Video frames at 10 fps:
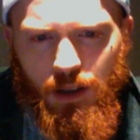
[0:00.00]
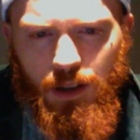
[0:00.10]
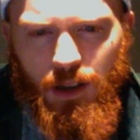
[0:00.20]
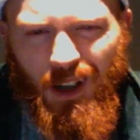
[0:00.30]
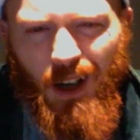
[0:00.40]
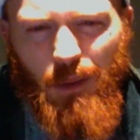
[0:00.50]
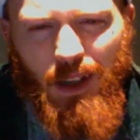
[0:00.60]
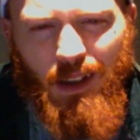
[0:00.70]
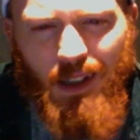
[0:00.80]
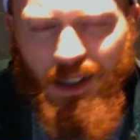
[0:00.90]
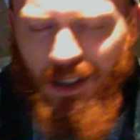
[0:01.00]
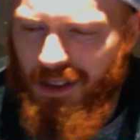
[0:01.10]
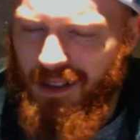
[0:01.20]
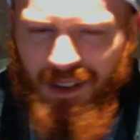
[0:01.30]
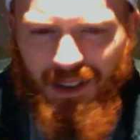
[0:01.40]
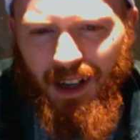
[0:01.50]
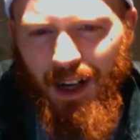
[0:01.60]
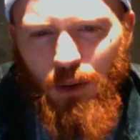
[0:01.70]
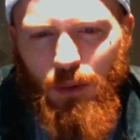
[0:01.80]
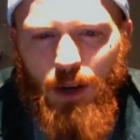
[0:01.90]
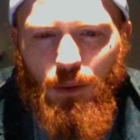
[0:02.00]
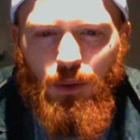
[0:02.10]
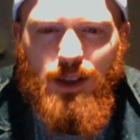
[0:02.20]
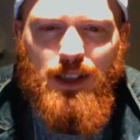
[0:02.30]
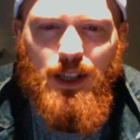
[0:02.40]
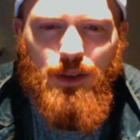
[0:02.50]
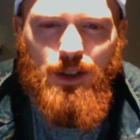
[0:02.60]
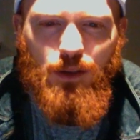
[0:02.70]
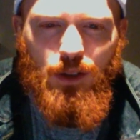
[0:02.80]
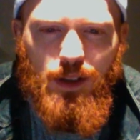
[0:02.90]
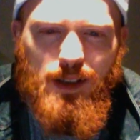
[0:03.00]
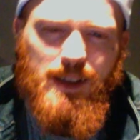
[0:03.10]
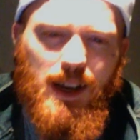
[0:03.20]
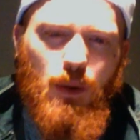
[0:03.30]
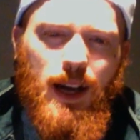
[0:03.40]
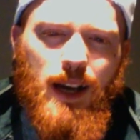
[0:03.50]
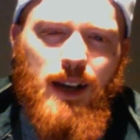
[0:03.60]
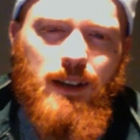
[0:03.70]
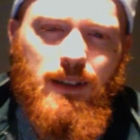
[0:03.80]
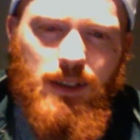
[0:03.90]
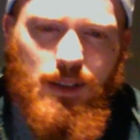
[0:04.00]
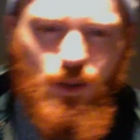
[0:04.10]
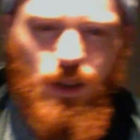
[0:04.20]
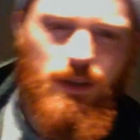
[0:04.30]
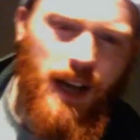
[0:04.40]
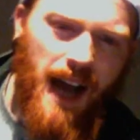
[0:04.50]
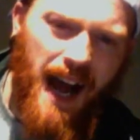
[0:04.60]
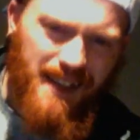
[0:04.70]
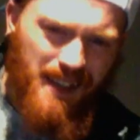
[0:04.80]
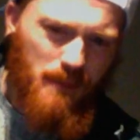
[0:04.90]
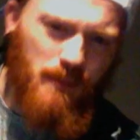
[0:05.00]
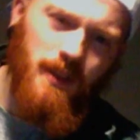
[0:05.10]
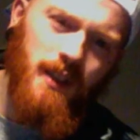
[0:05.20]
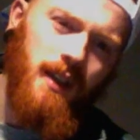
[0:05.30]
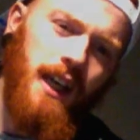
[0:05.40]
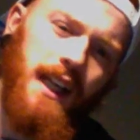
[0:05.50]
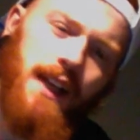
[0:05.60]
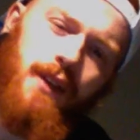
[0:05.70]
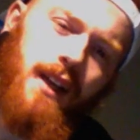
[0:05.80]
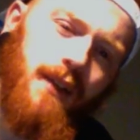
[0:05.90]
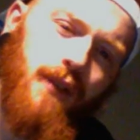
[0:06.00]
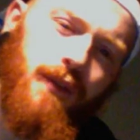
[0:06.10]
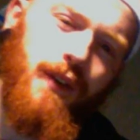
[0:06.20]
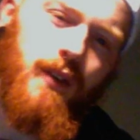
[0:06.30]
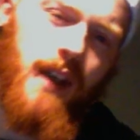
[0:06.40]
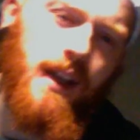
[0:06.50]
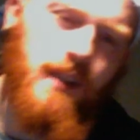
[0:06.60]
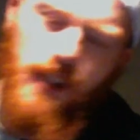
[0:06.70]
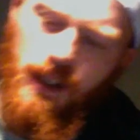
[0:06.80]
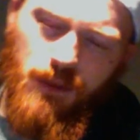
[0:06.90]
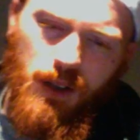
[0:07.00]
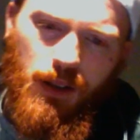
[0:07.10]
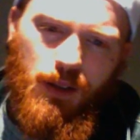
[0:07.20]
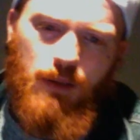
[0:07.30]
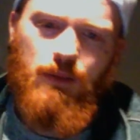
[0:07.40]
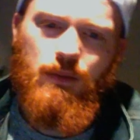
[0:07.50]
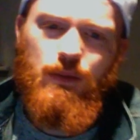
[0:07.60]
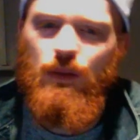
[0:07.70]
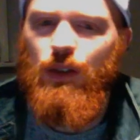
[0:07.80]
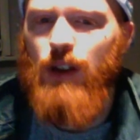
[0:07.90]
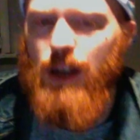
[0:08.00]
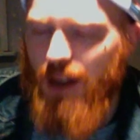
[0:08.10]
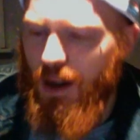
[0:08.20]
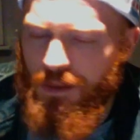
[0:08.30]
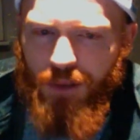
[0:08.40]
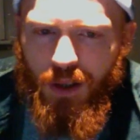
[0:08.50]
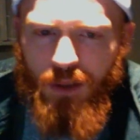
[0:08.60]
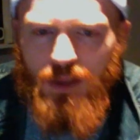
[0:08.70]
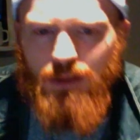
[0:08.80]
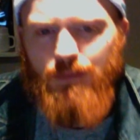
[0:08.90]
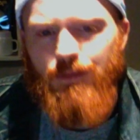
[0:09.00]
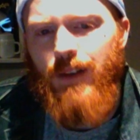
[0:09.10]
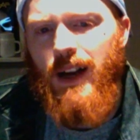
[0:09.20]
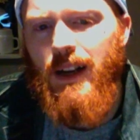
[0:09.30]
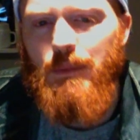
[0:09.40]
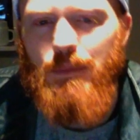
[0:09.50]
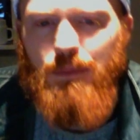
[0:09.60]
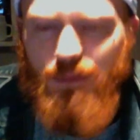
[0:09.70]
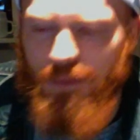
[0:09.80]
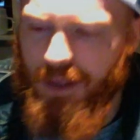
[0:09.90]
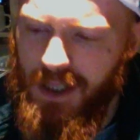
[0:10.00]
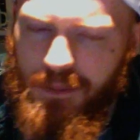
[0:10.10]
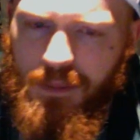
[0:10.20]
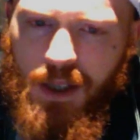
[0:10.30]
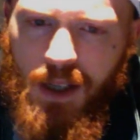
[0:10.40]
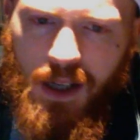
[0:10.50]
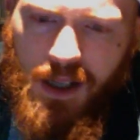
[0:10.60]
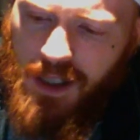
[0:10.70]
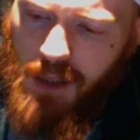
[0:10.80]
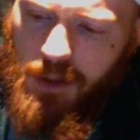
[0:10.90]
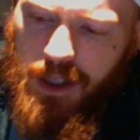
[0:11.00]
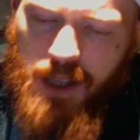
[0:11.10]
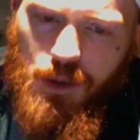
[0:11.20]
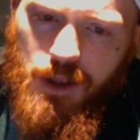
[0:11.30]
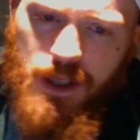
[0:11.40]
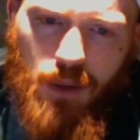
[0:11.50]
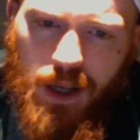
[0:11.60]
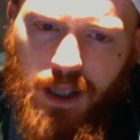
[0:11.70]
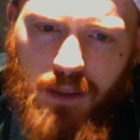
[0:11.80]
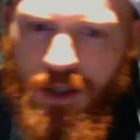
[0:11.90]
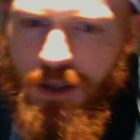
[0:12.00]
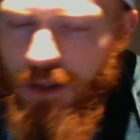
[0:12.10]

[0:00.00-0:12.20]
You know what I mean? Like, I don't want to see you insulting Luna's sound guy. Insult at him. You'll have a field day. He's got like fucking 30,000 followers. Find him. Tell him you think his music's wank. I'm sure he'll